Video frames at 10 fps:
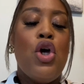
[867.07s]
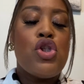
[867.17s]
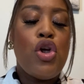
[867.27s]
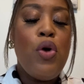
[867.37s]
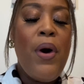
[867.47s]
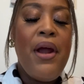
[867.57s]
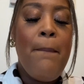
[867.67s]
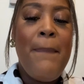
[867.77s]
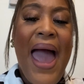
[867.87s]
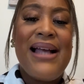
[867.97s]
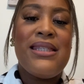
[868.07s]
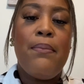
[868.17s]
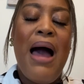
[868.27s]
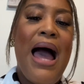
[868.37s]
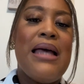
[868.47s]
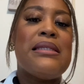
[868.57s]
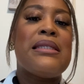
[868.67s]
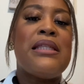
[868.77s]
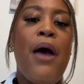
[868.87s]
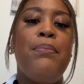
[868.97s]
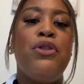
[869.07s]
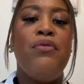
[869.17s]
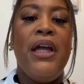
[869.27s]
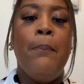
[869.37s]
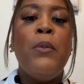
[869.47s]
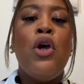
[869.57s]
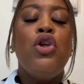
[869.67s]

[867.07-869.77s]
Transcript: So you want to maximize step three.